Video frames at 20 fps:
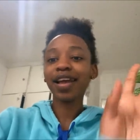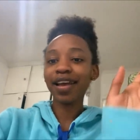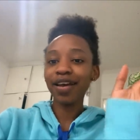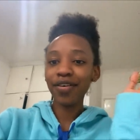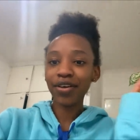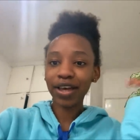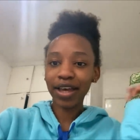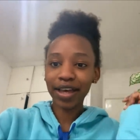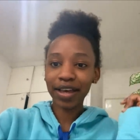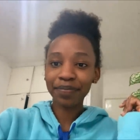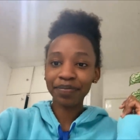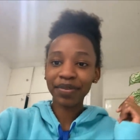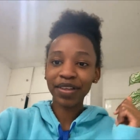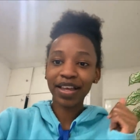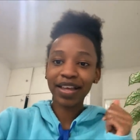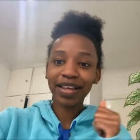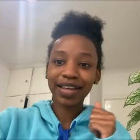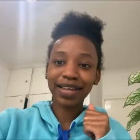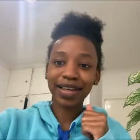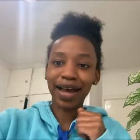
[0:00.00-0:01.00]
Okay,
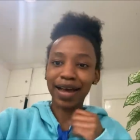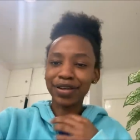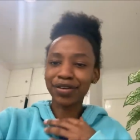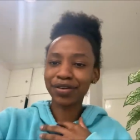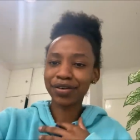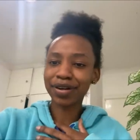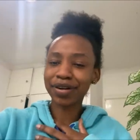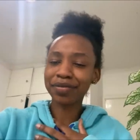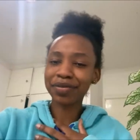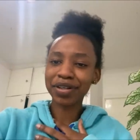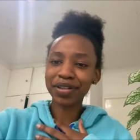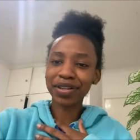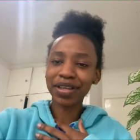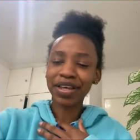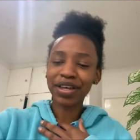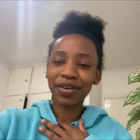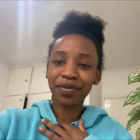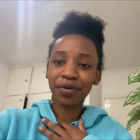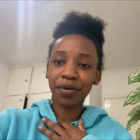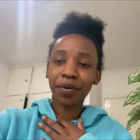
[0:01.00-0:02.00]
yeah, you're a real
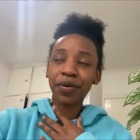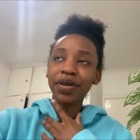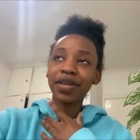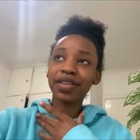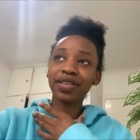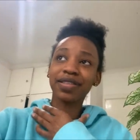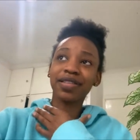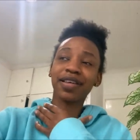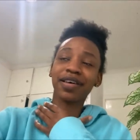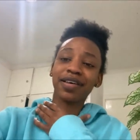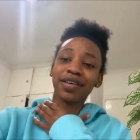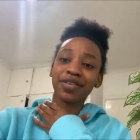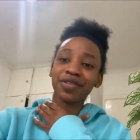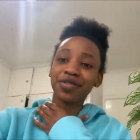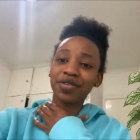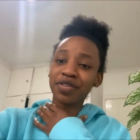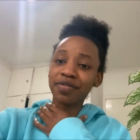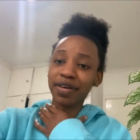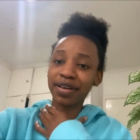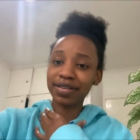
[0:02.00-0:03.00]
hero in the
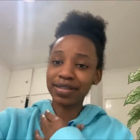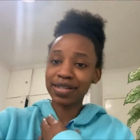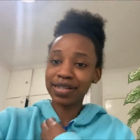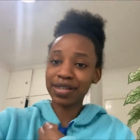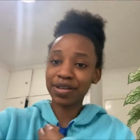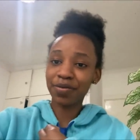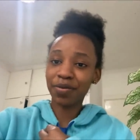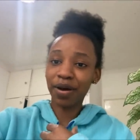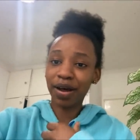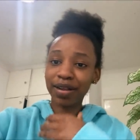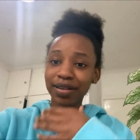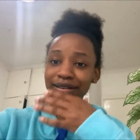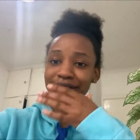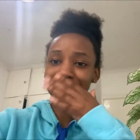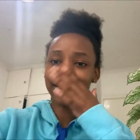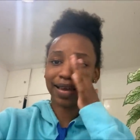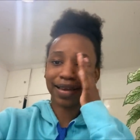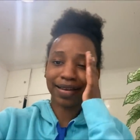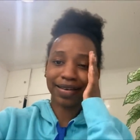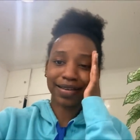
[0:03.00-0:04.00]
university
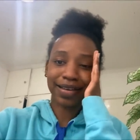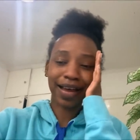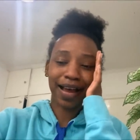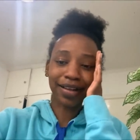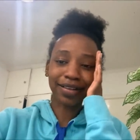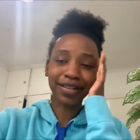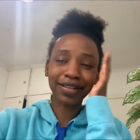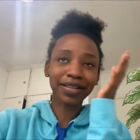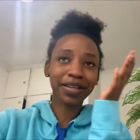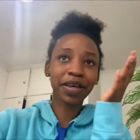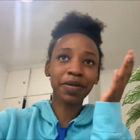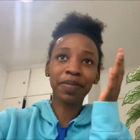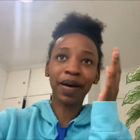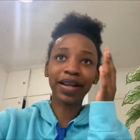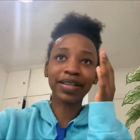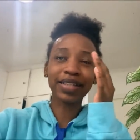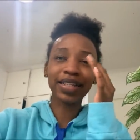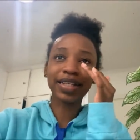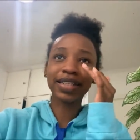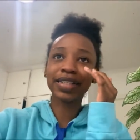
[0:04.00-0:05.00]
world, and yeah, just keep
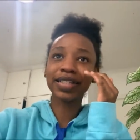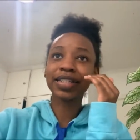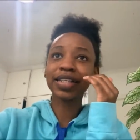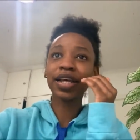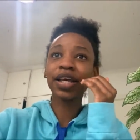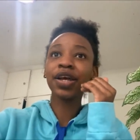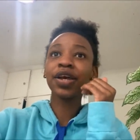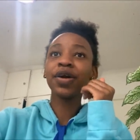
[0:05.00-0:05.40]
at it.